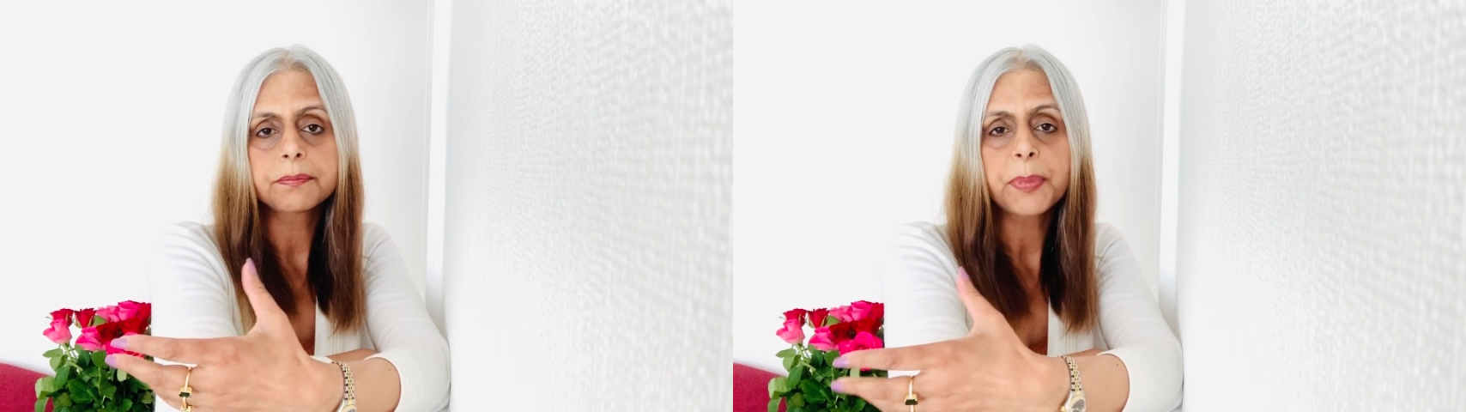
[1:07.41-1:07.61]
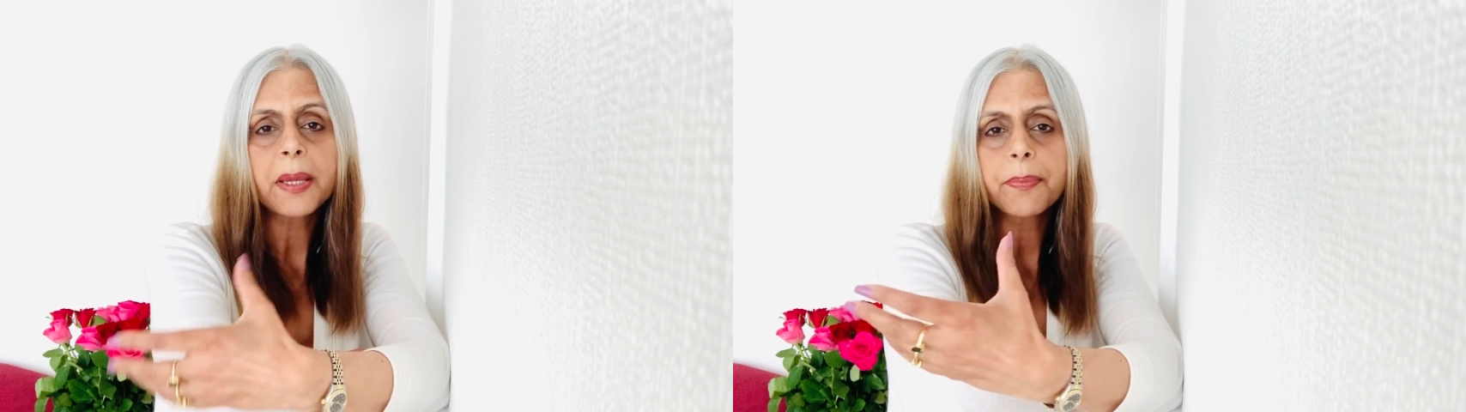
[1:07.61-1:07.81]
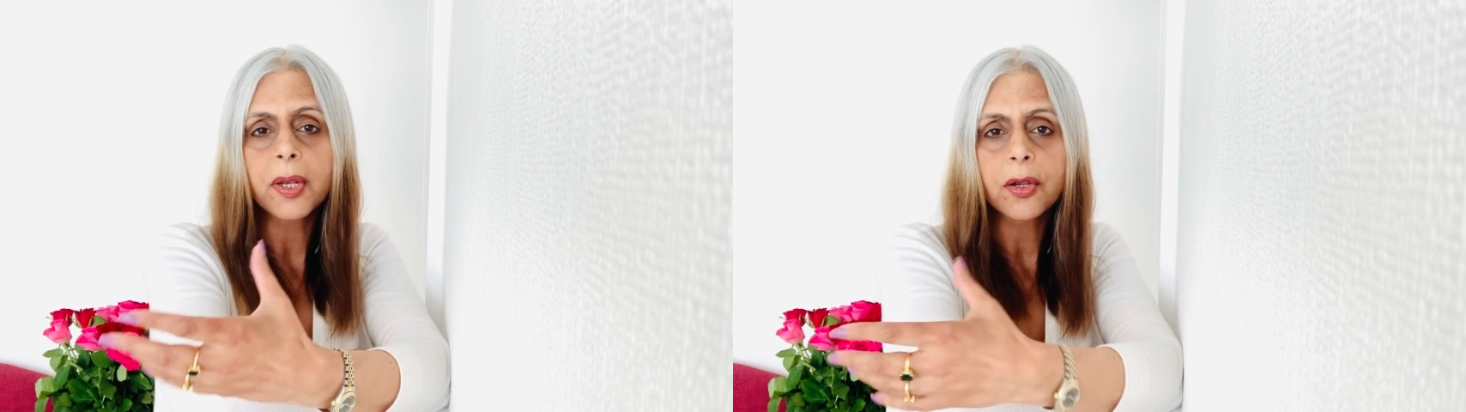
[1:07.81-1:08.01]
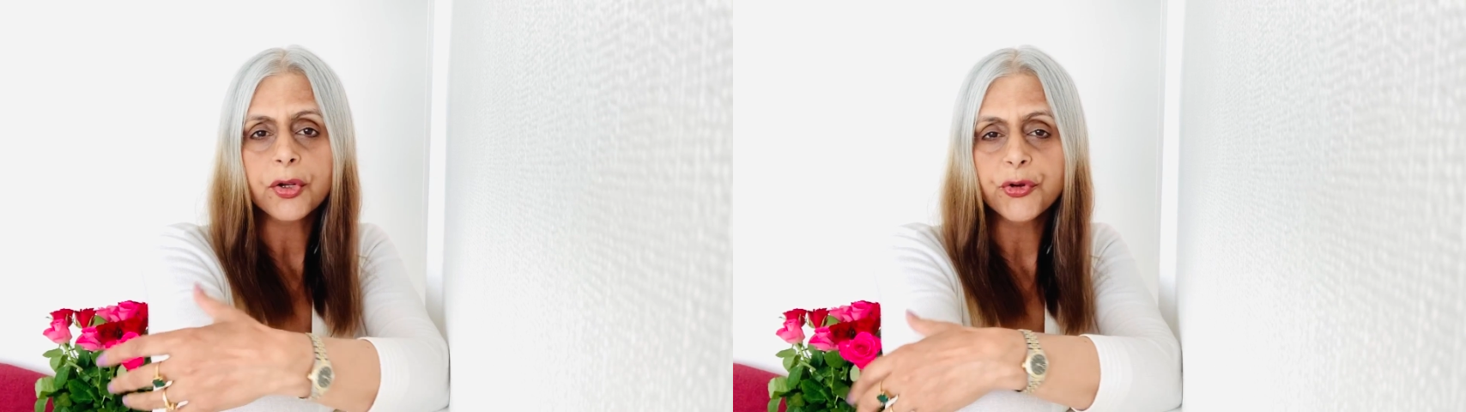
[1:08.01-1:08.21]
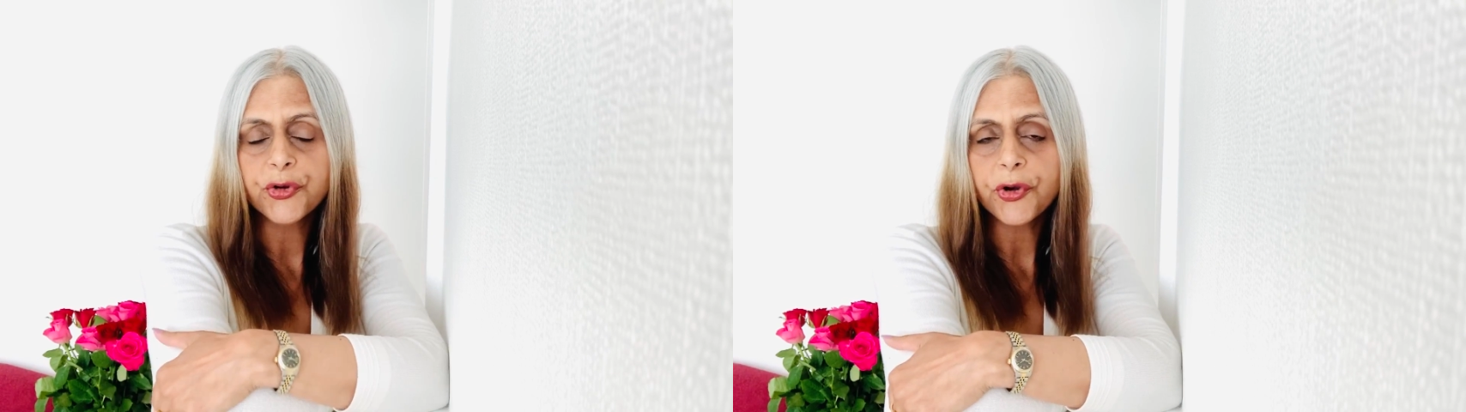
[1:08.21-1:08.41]
people are
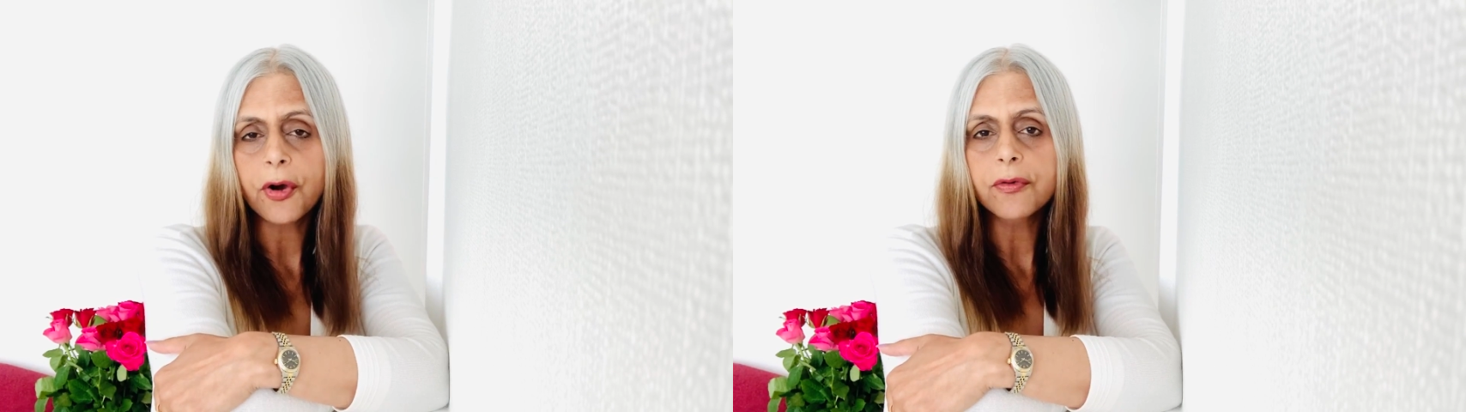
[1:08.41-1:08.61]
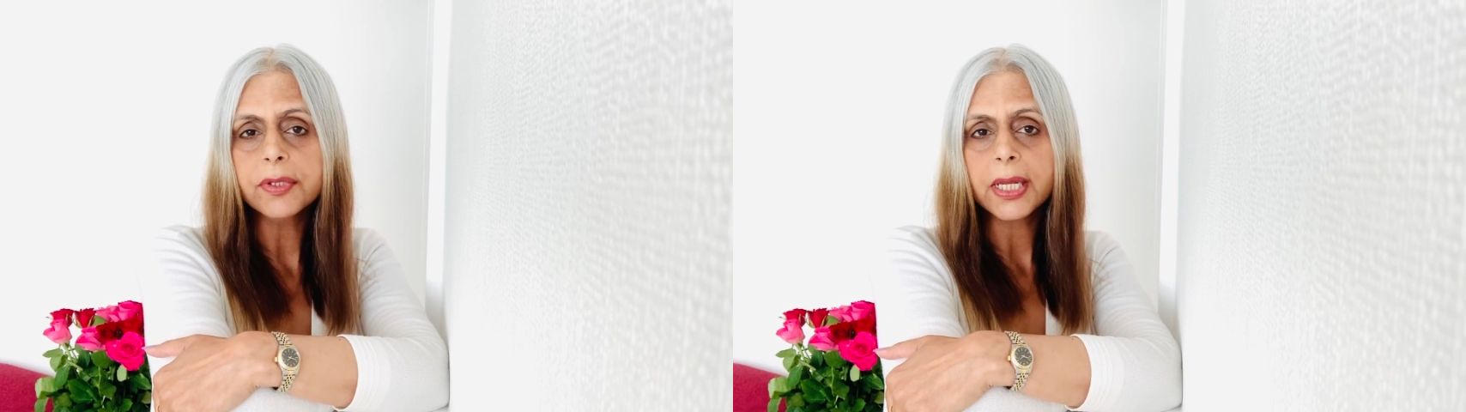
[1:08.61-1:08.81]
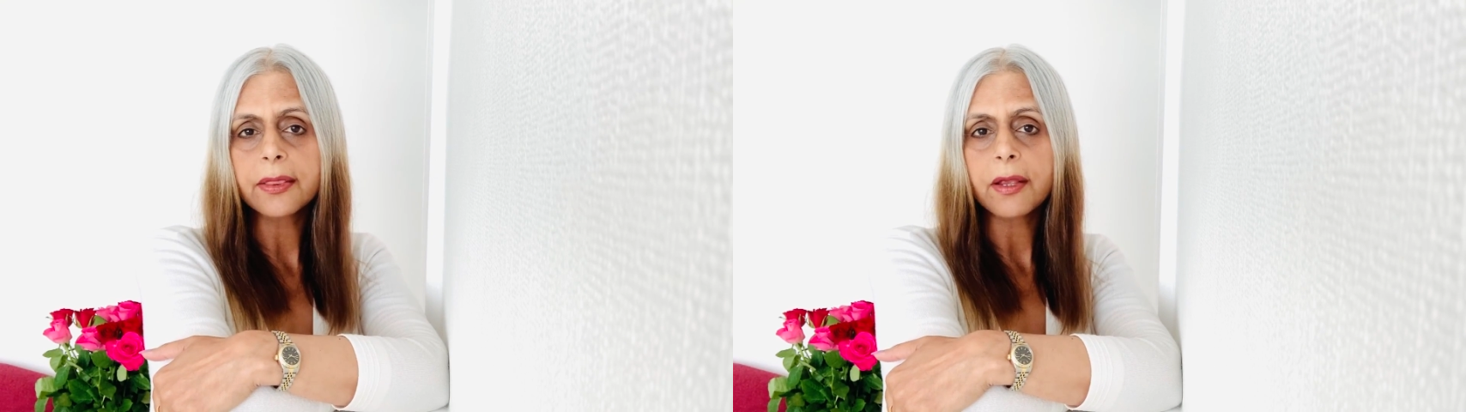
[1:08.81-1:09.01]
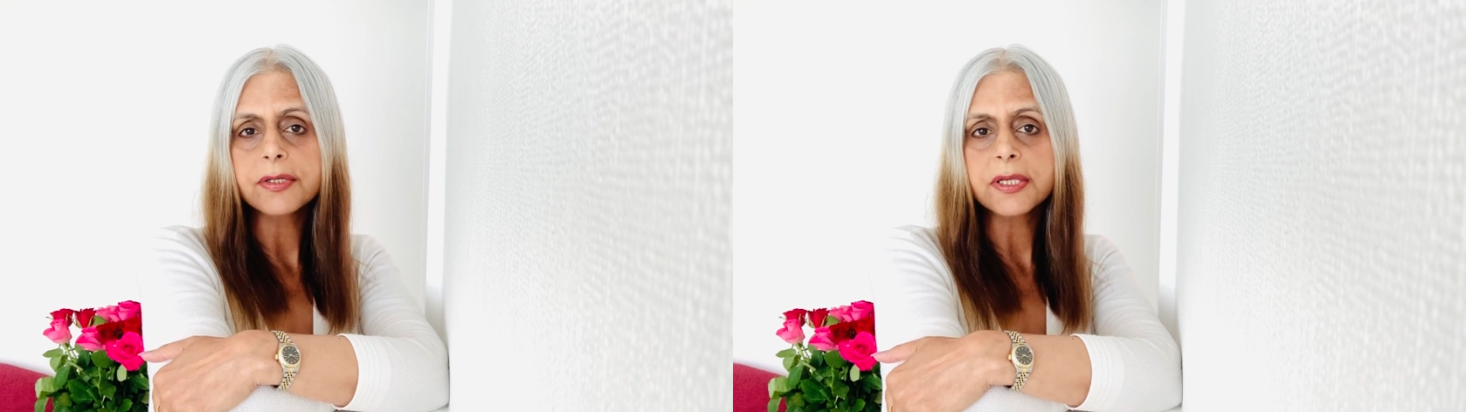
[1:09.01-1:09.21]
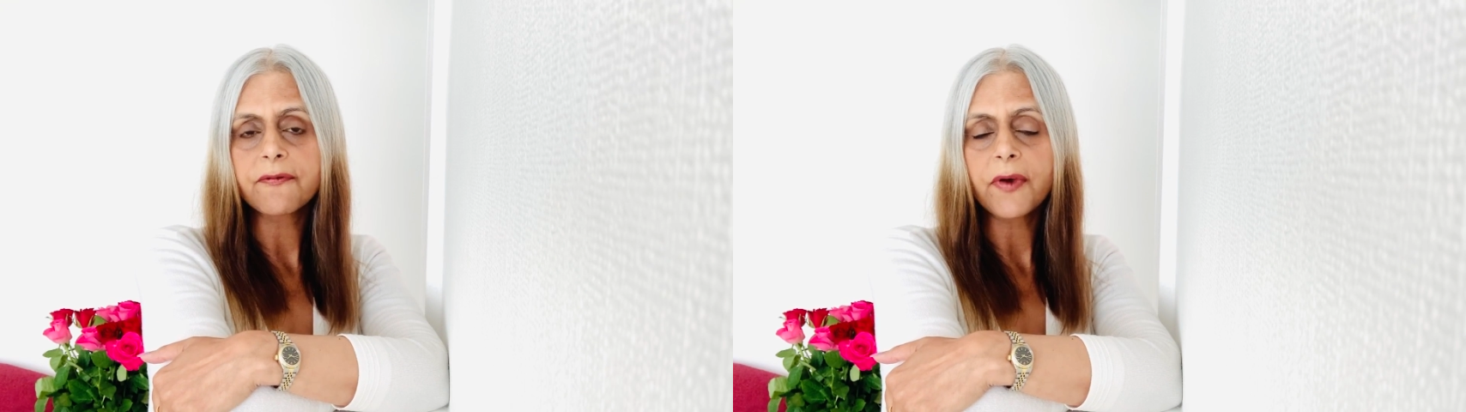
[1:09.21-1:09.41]
controlled in
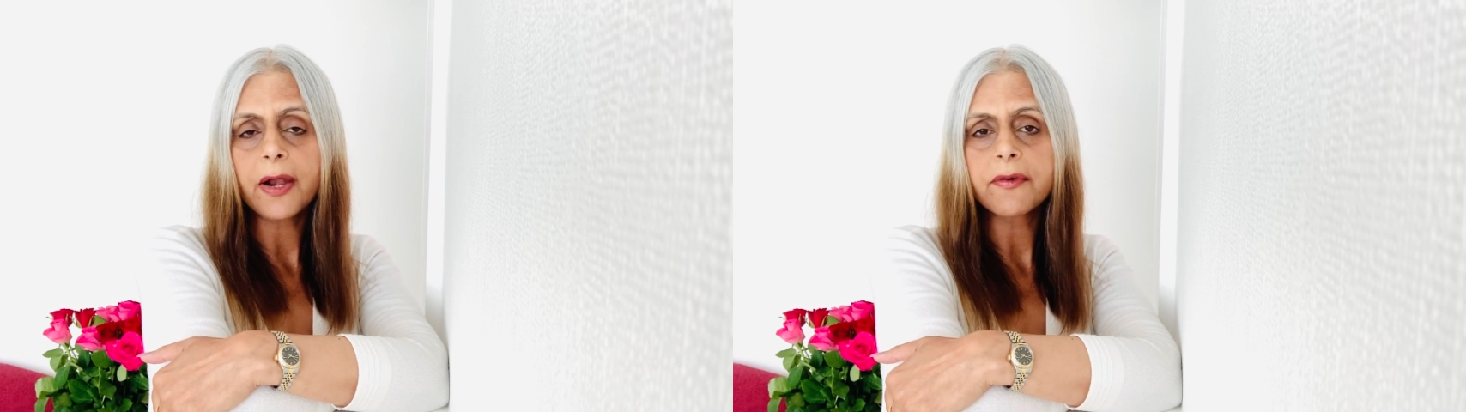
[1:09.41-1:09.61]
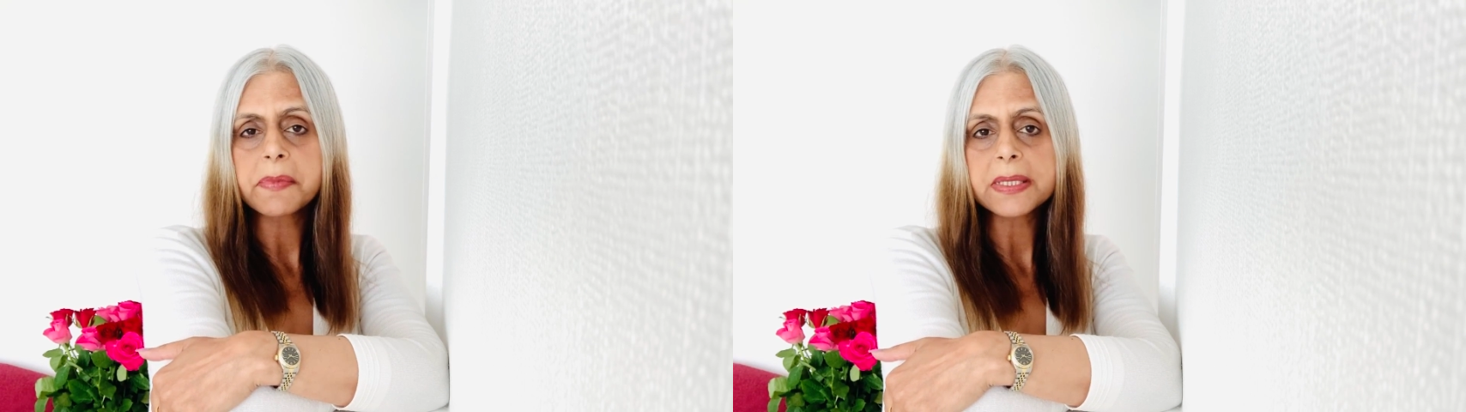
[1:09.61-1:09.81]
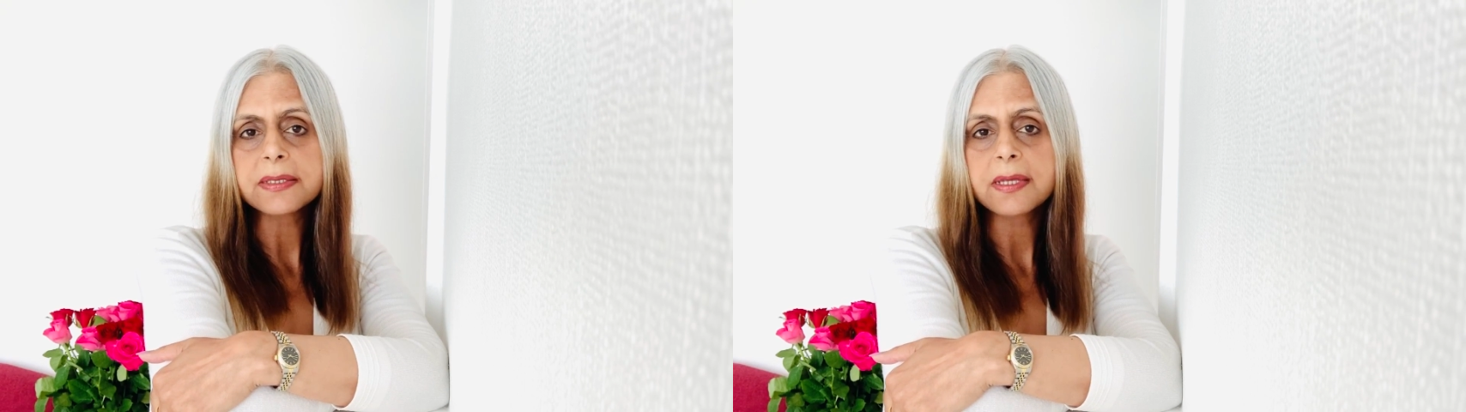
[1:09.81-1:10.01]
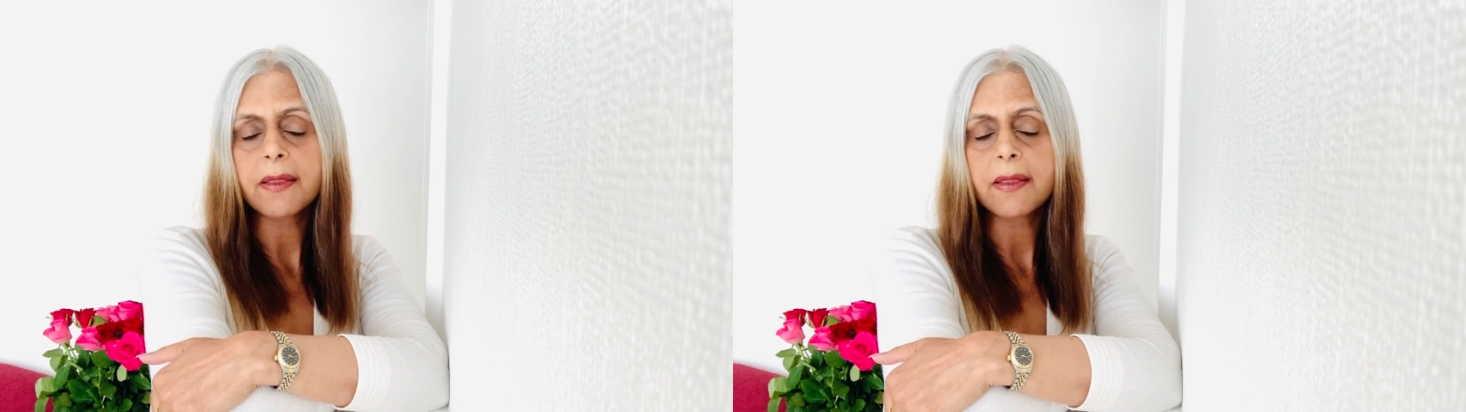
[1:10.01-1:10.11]
those environments